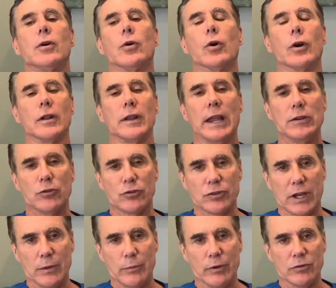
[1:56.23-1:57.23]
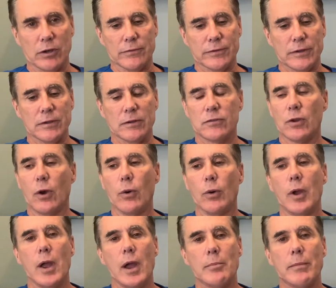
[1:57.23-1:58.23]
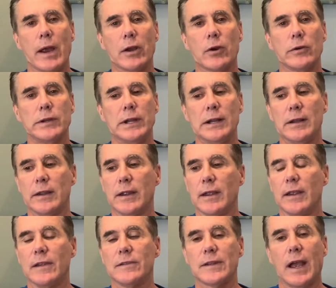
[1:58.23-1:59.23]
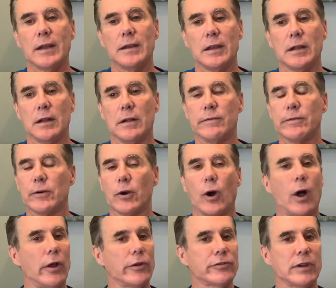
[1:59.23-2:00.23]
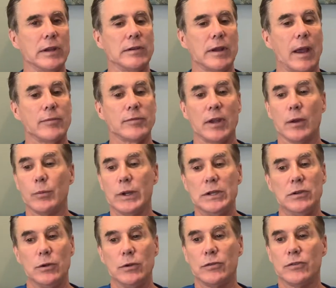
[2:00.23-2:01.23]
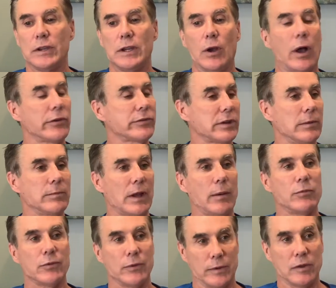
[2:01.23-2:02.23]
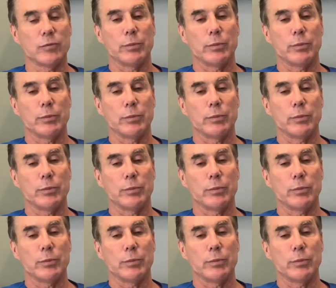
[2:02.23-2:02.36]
or laser skin resurfacing. So microneedling is ideal for all skin types, and we do see all skin types for this